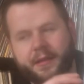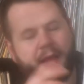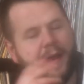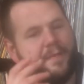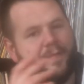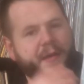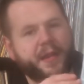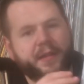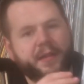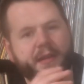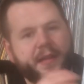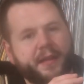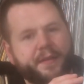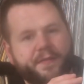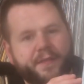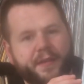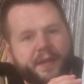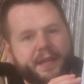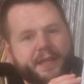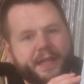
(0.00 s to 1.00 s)
I've been looking
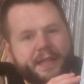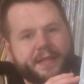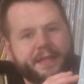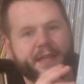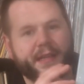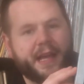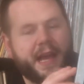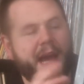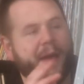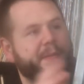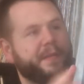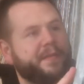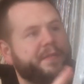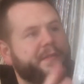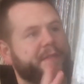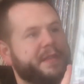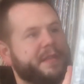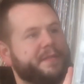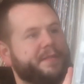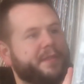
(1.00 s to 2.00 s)
for a decent copy
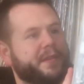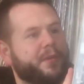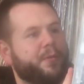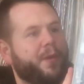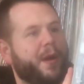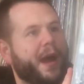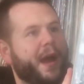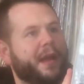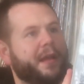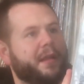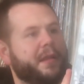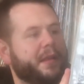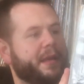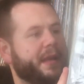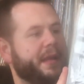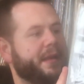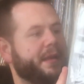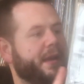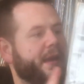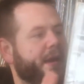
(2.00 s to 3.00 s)
for this for a while,
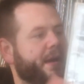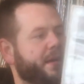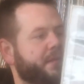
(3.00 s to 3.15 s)
and